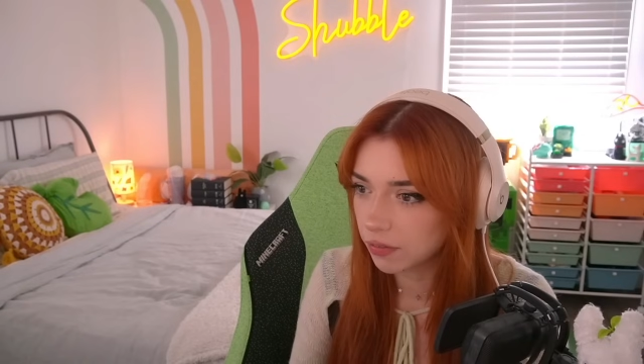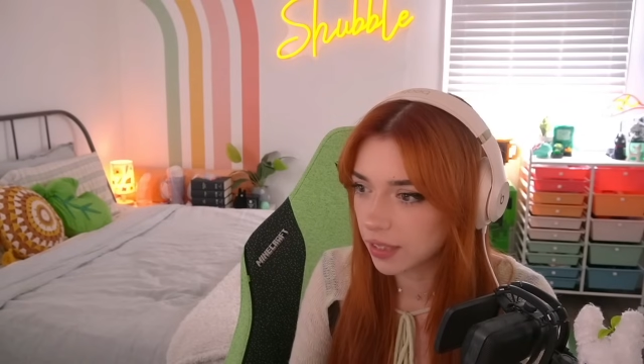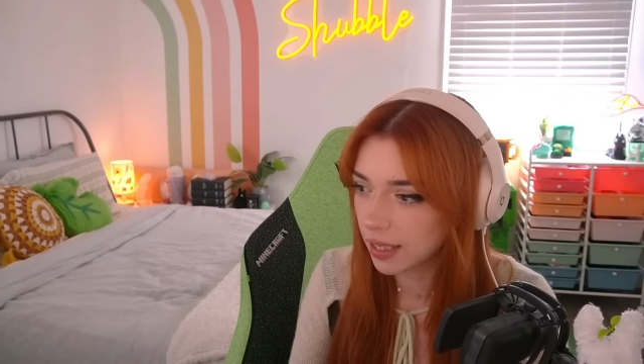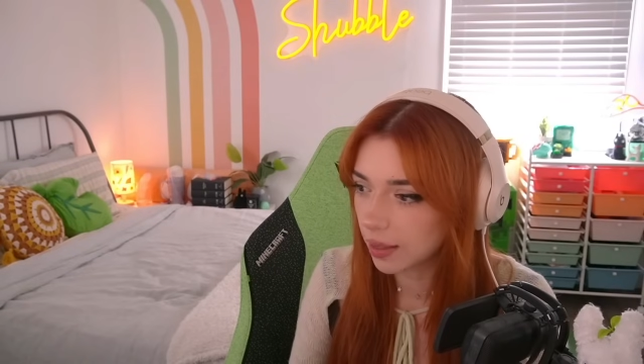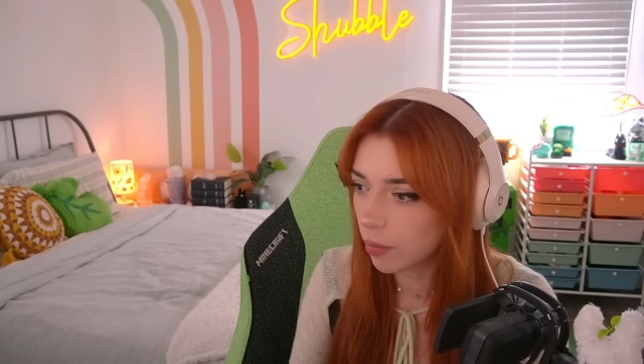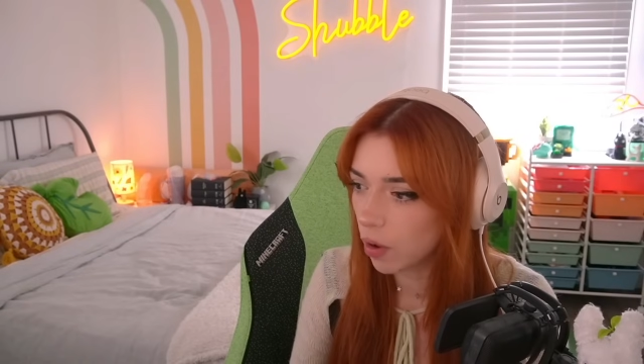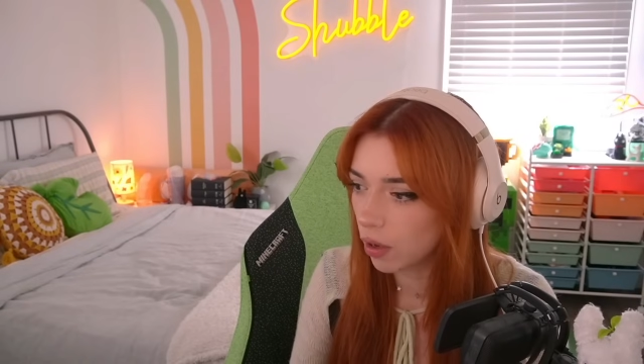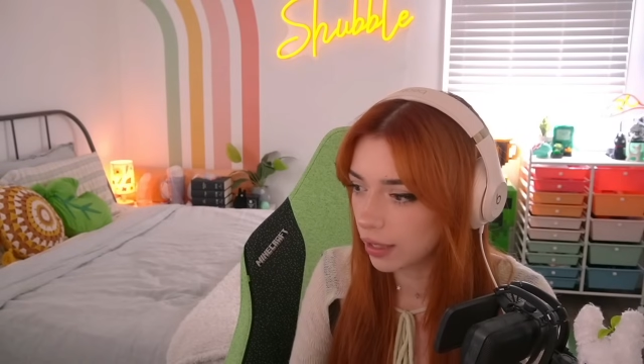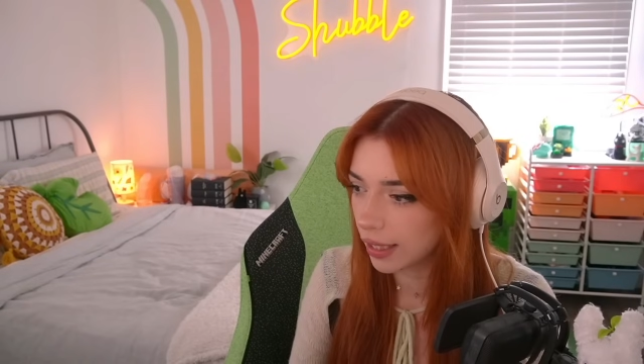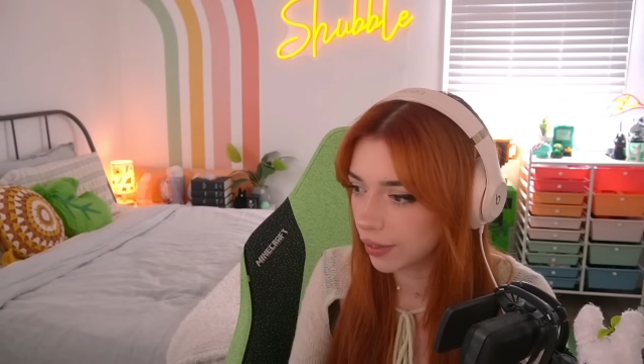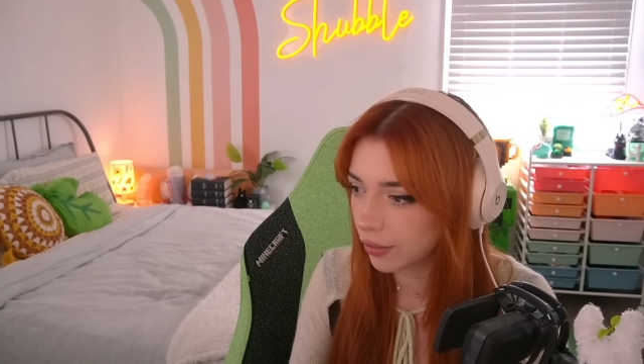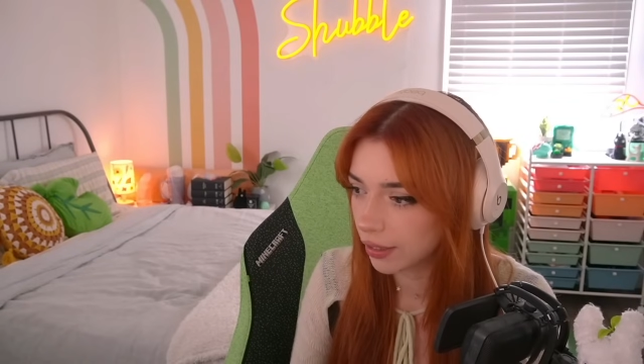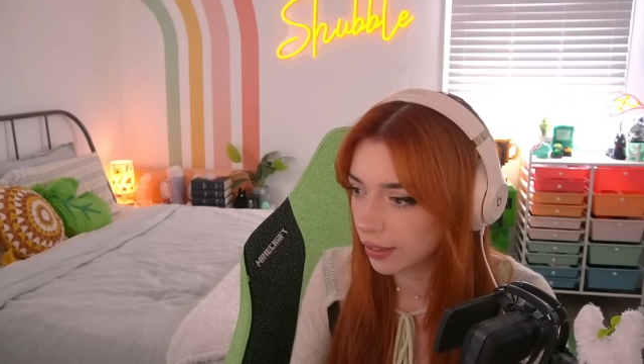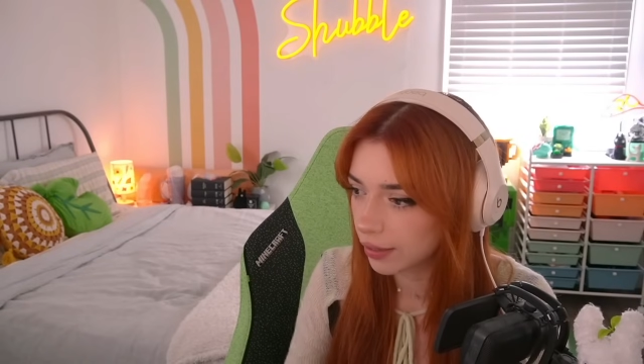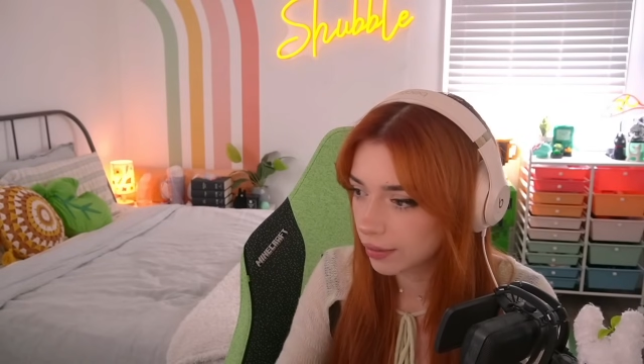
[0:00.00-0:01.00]
to them all
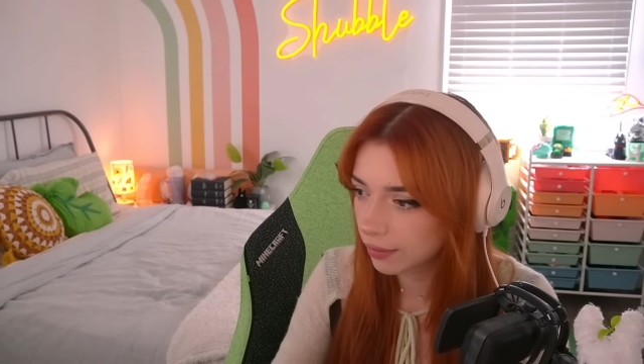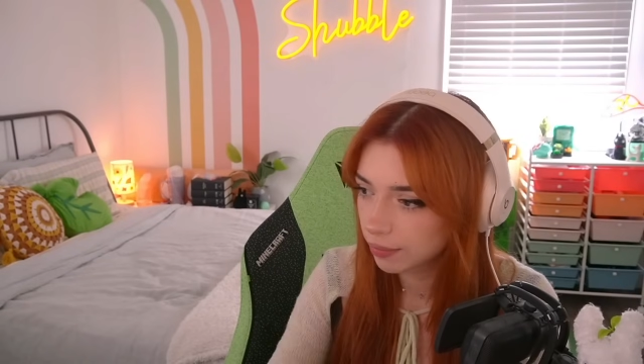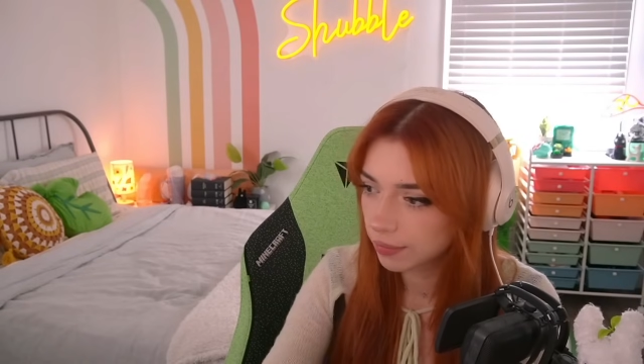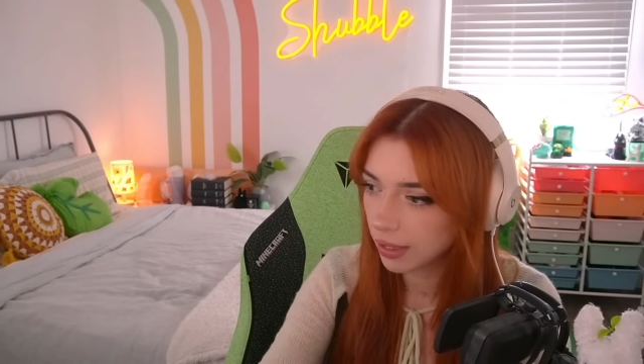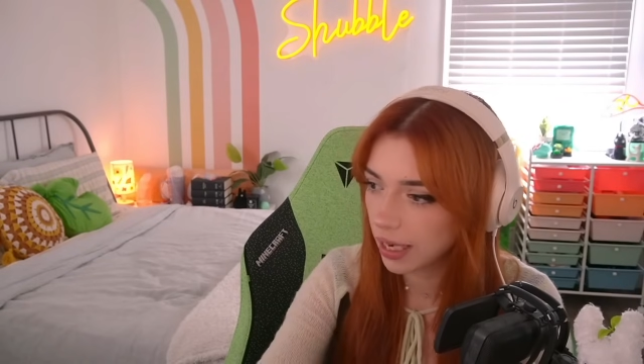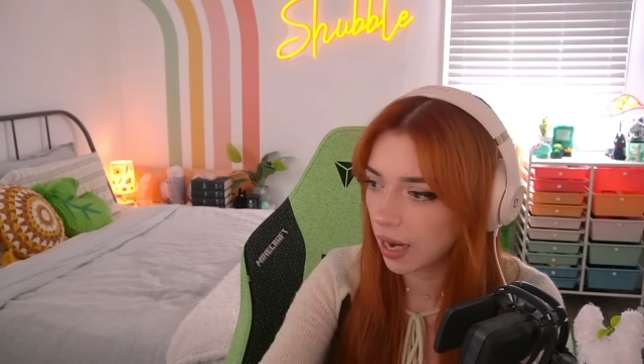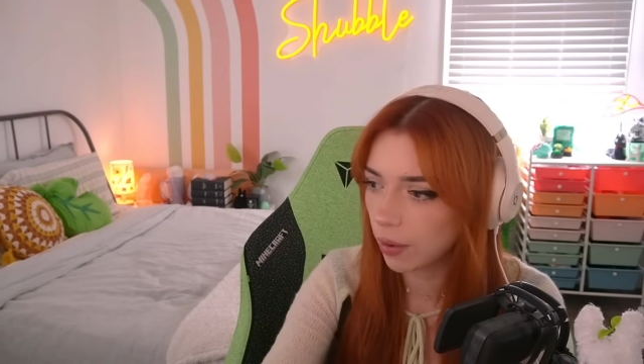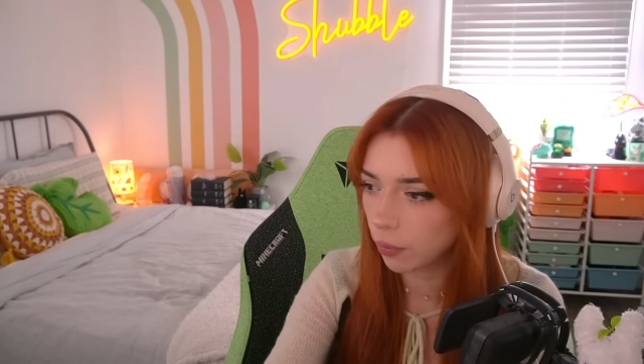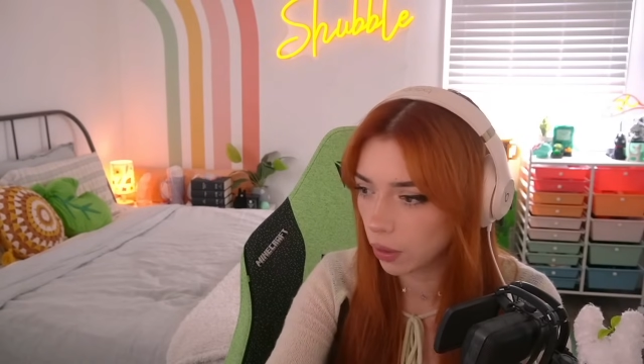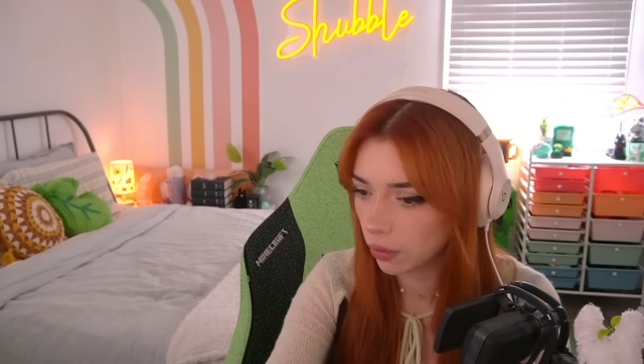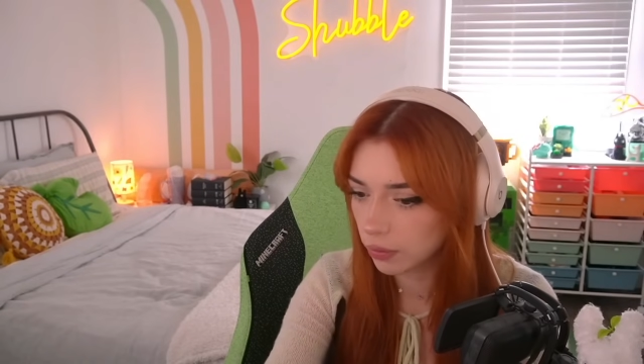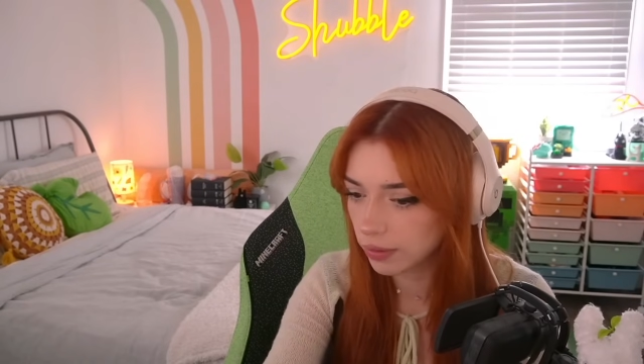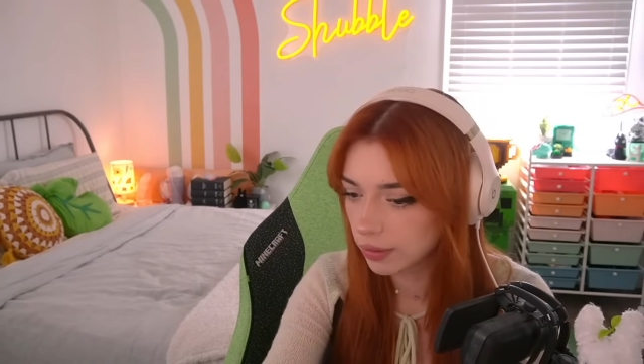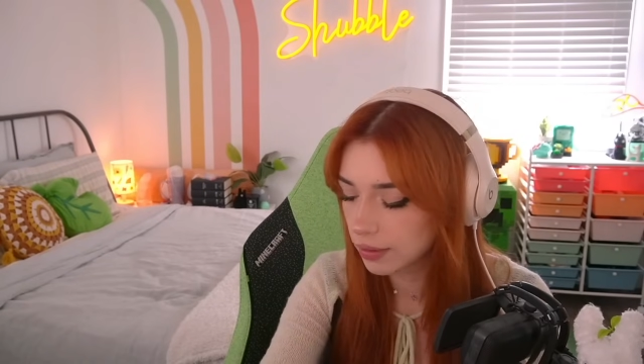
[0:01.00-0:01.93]
either, and I won't.